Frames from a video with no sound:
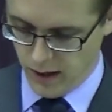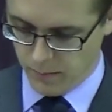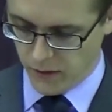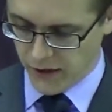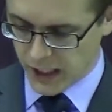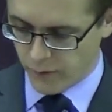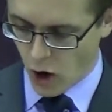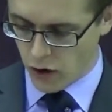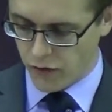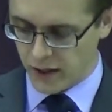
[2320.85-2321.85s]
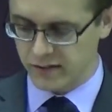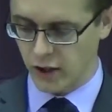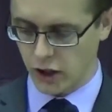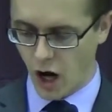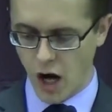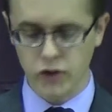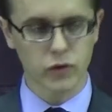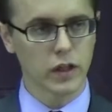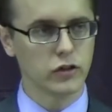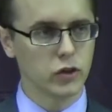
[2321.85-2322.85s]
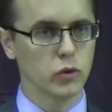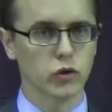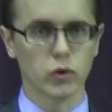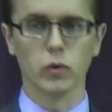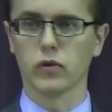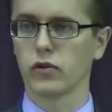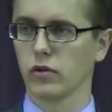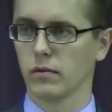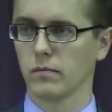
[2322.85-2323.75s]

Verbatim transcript: But think of all the things that are contrary to truth.